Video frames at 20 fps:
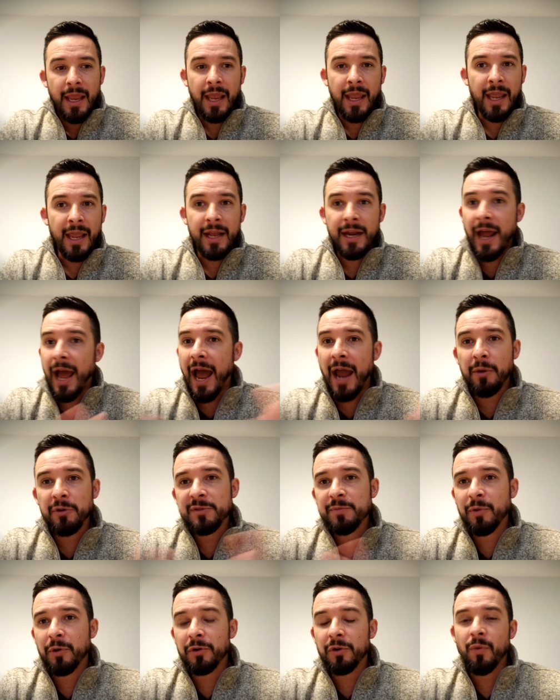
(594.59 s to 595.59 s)
And I
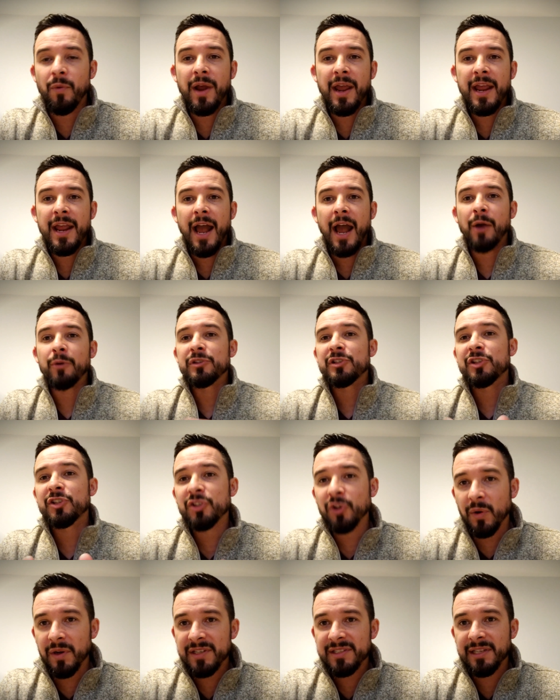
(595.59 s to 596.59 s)
was blown away. I was
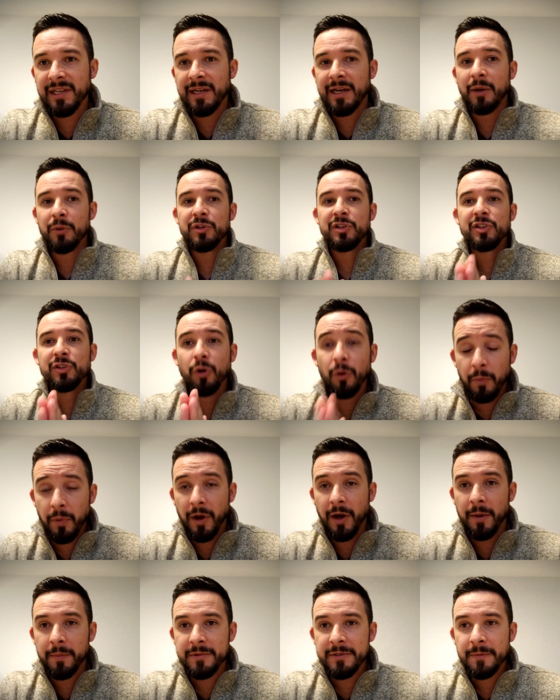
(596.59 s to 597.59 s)
so excited. I was so
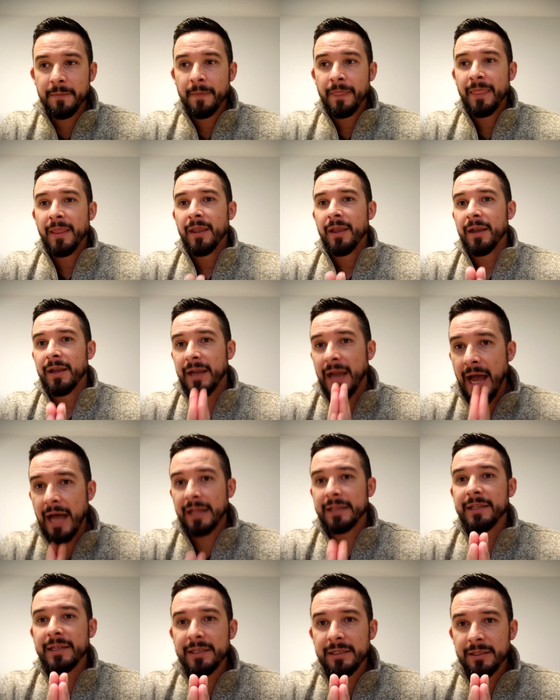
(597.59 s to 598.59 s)
pumped.
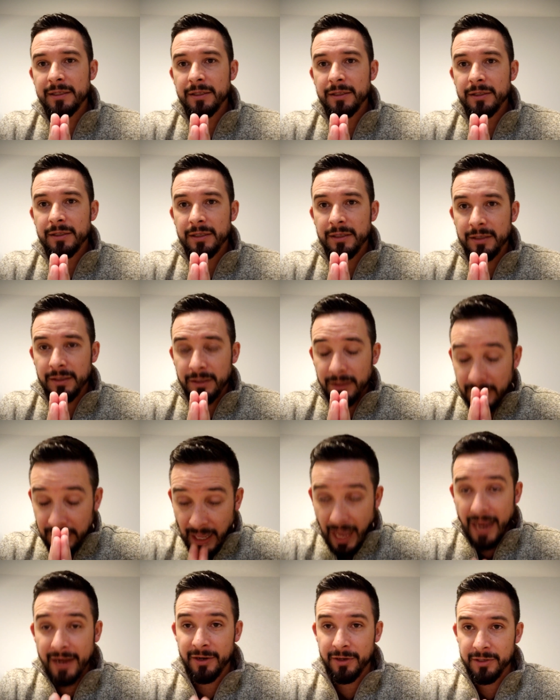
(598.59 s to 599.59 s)
Conklin,
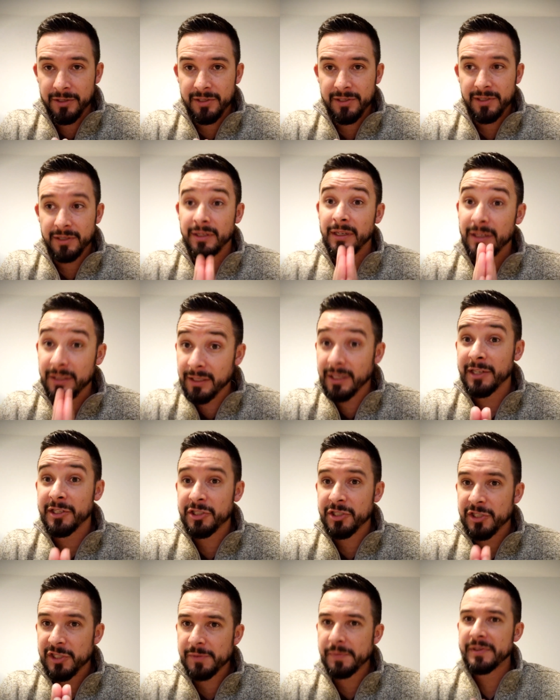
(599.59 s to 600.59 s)
gliders, the
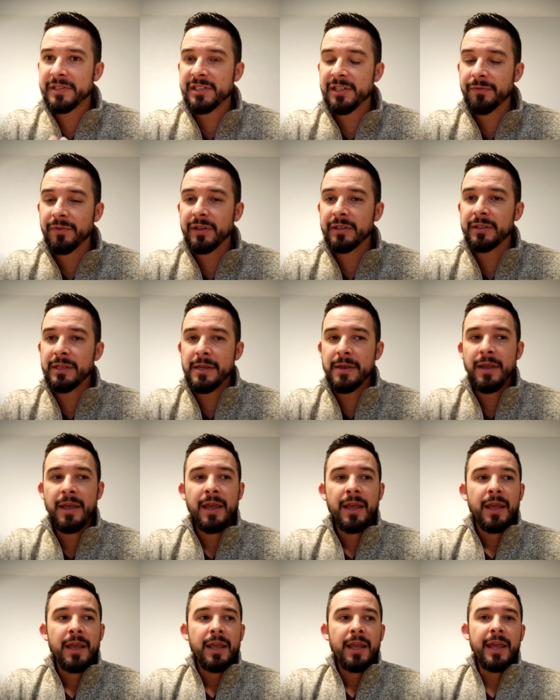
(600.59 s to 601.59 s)
glitch specifically,
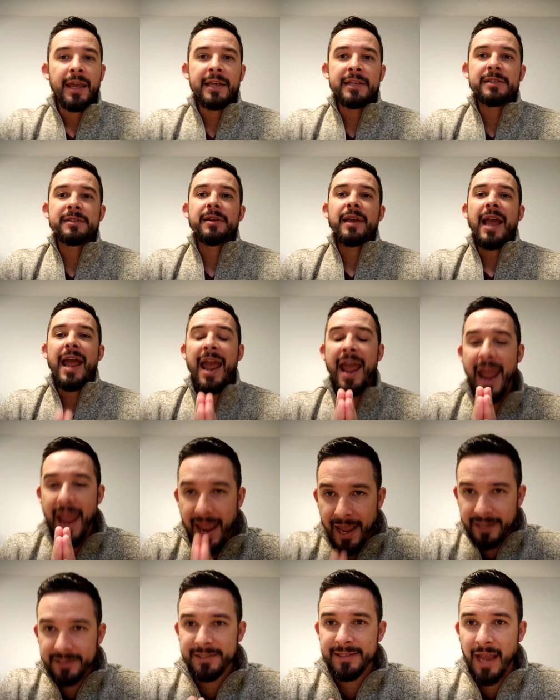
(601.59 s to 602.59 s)
is
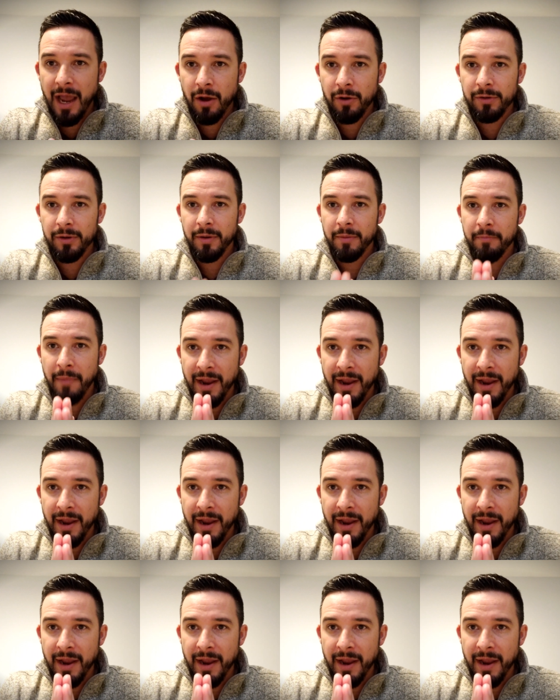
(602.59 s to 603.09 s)
hands down